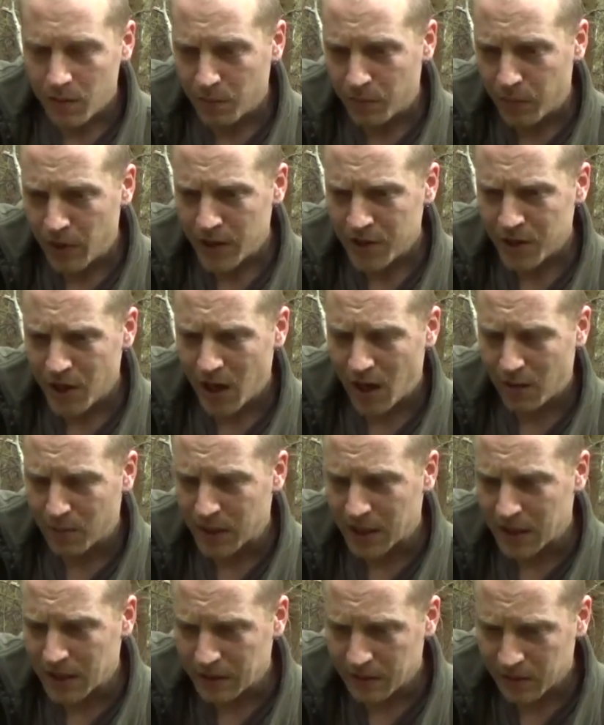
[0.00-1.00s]
British
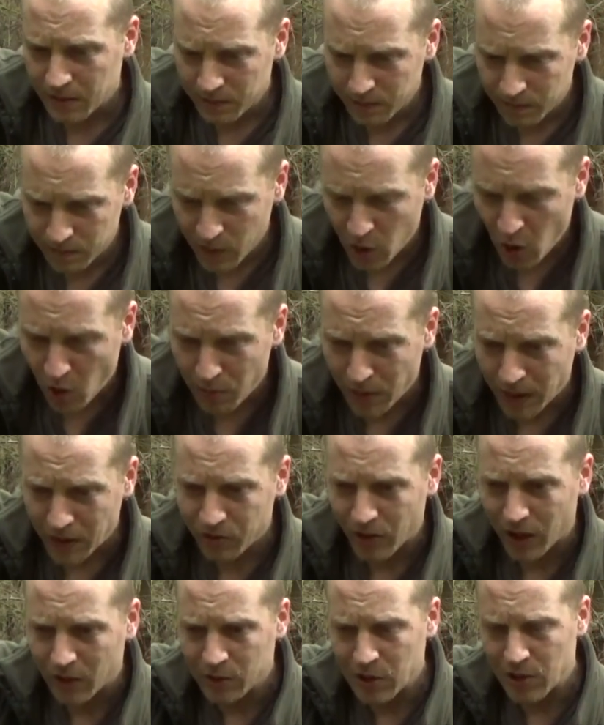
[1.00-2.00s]
Army combat
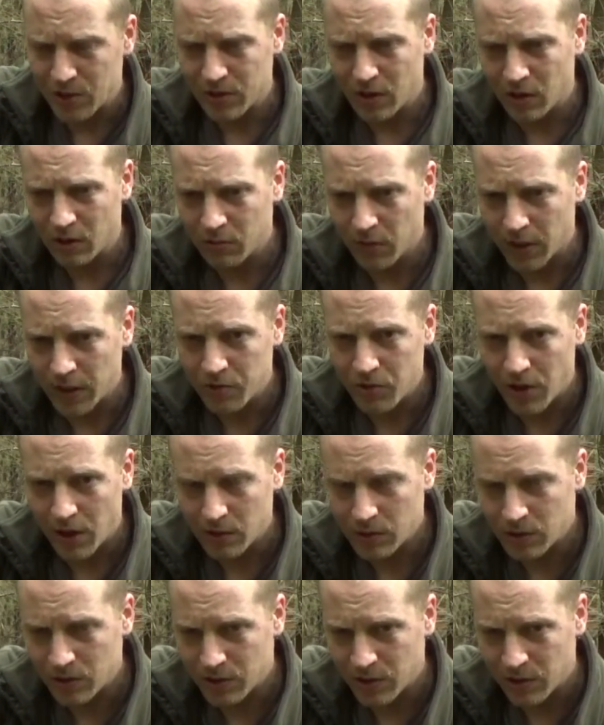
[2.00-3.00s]
trousers and lightweight
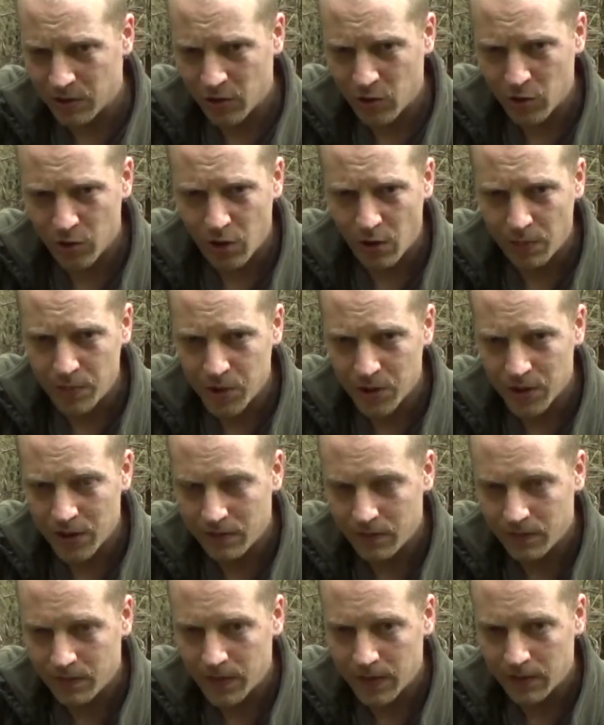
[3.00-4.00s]
trousers are a good option
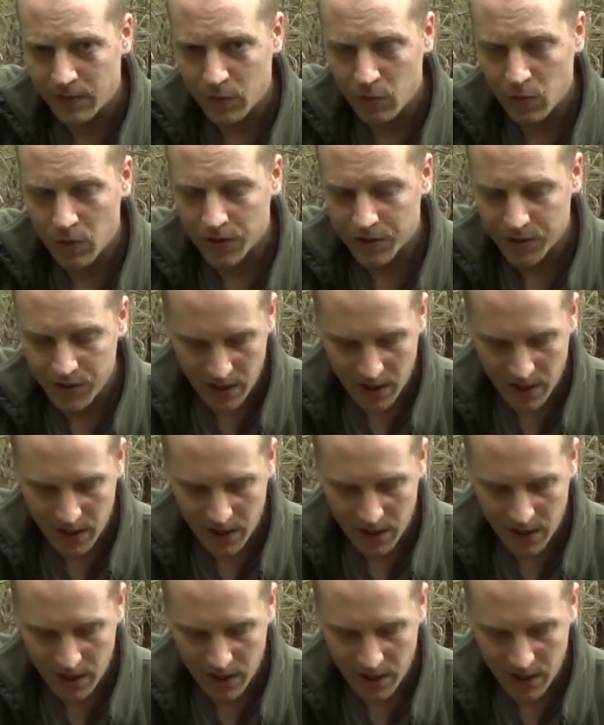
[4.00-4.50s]
if you want to